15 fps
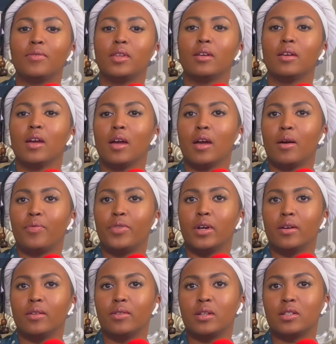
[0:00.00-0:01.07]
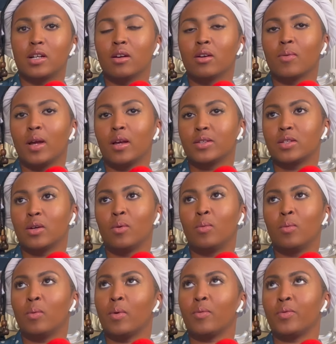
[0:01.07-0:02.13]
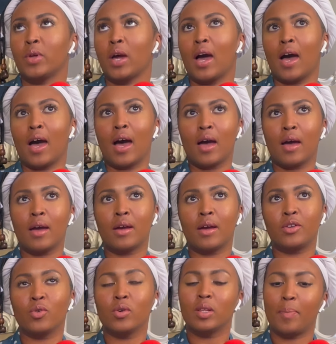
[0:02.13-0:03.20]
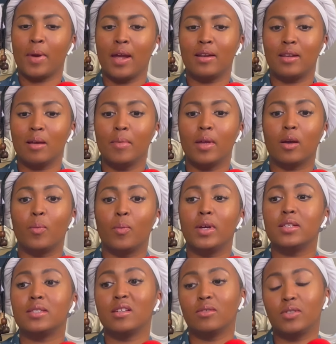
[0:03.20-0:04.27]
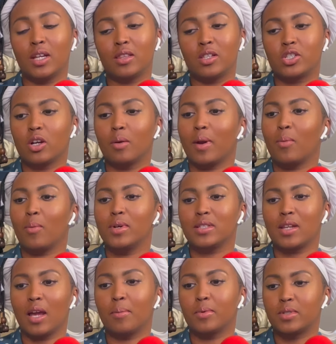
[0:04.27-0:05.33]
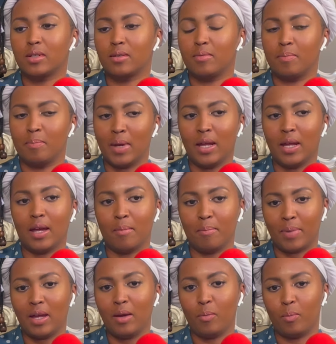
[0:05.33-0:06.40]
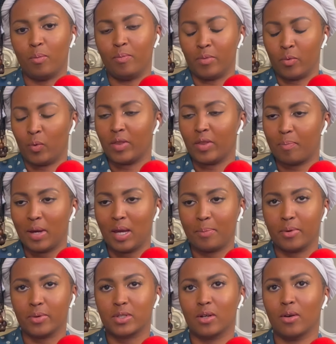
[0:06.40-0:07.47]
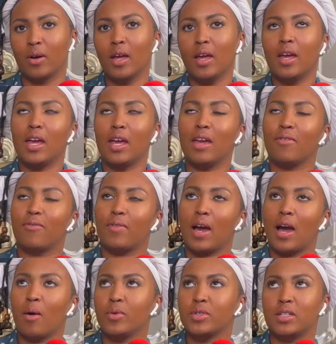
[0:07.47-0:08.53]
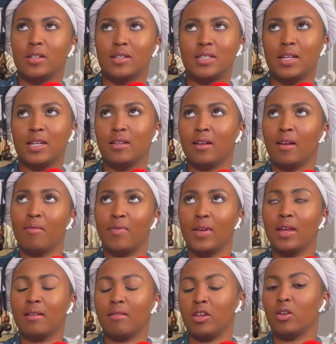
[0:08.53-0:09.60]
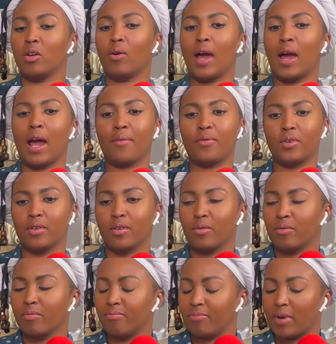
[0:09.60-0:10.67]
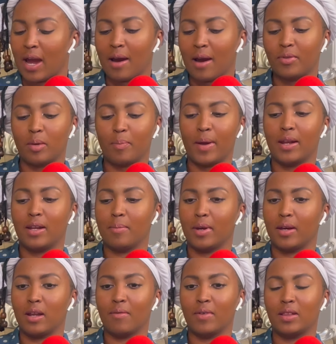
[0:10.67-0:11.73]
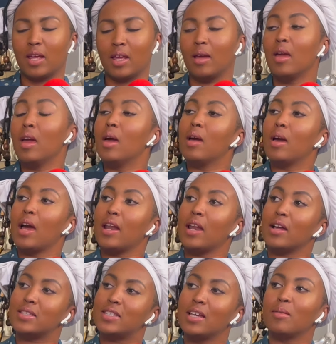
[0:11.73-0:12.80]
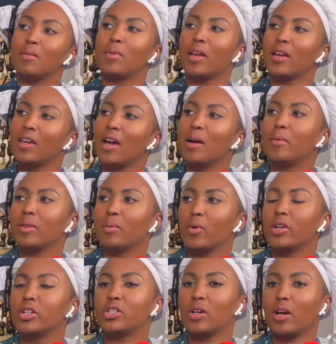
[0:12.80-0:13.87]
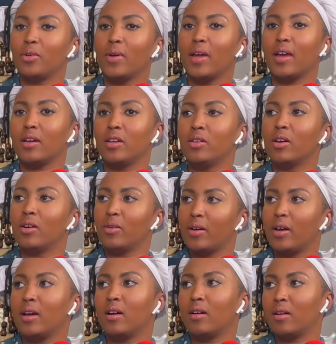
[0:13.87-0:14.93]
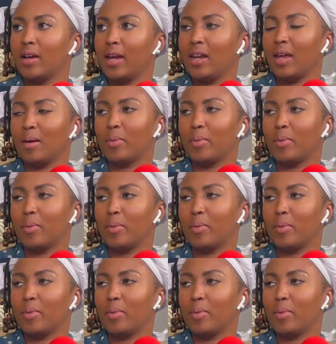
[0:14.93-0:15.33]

the turnaround. So during the pandemic, we still did the show, but I wasn't able to meet and be with people. So if I was to attend an event, you know, after the pandemic and everything, and I tell them like, yeah, I'm on the morning show, I do, you know, 88.1.